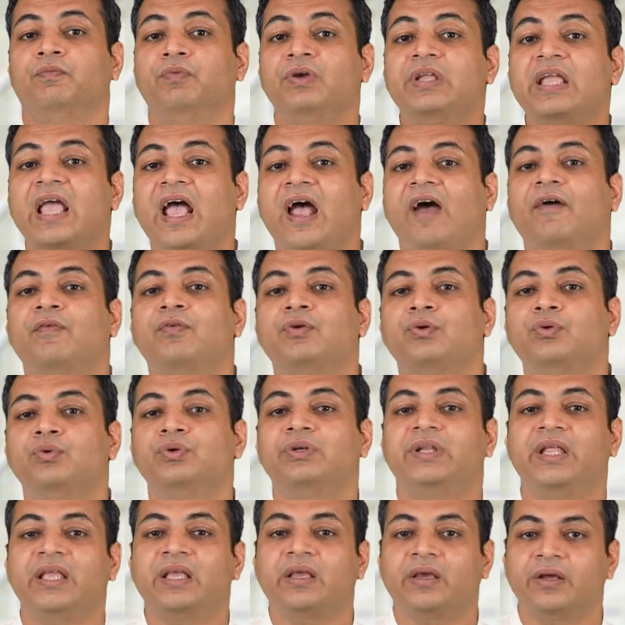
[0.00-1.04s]
we have to
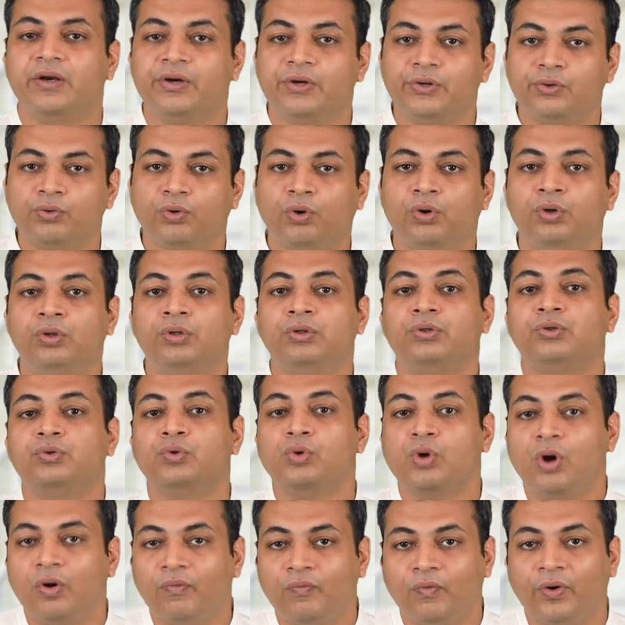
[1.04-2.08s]
take control
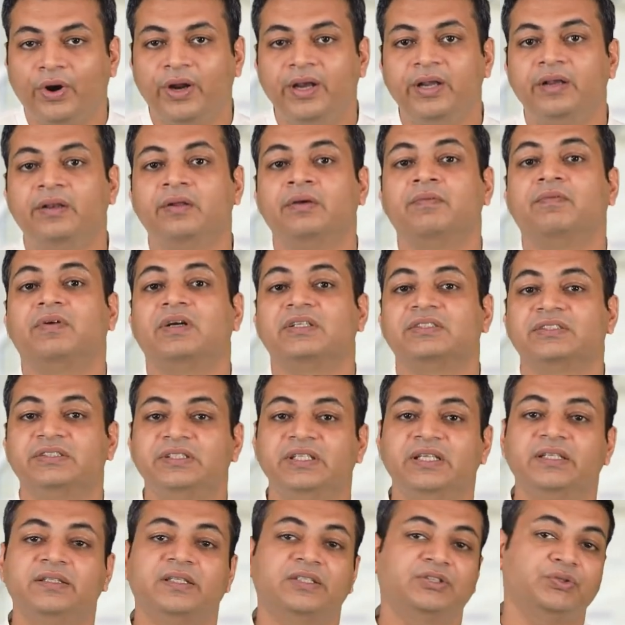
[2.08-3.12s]
to avoid
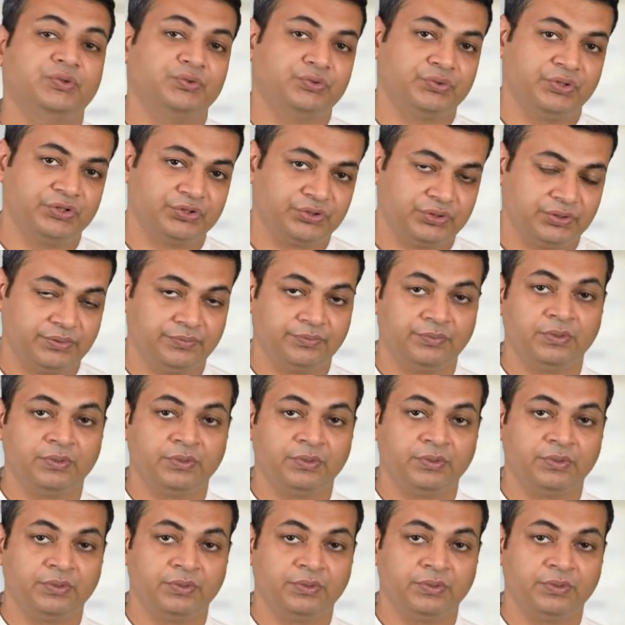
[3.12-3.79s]
worsening the situation